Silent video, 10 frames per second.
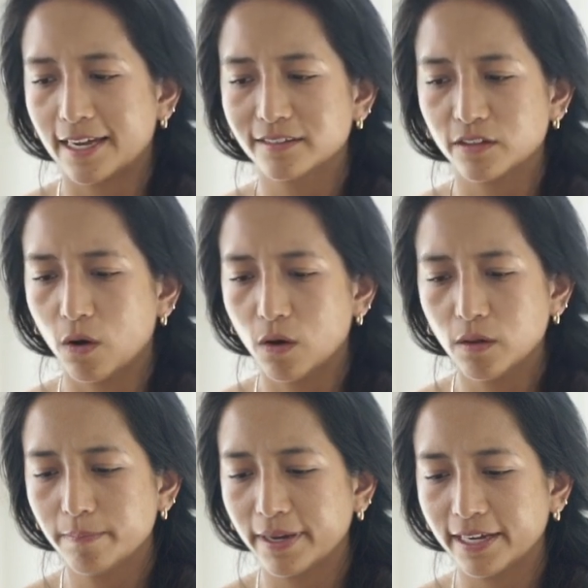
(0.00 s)
It's
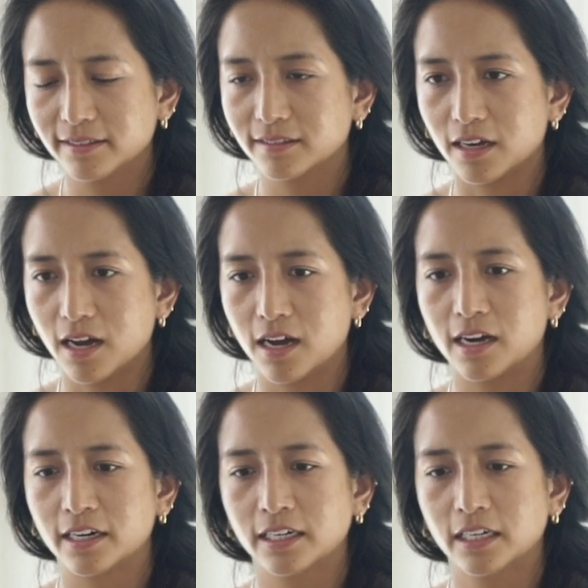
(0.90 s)
all based
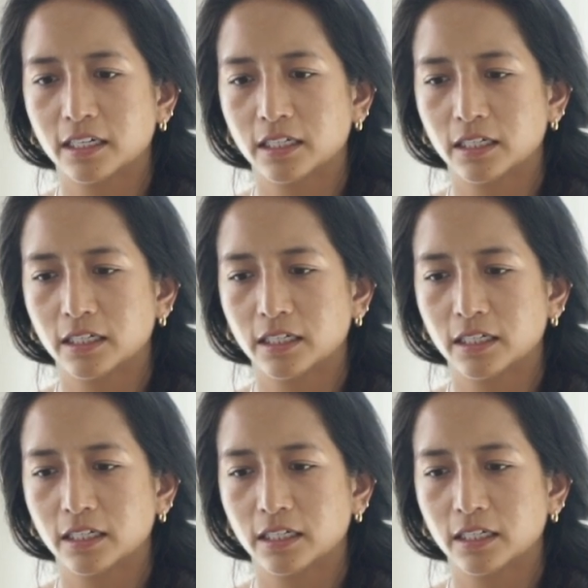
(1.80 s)
on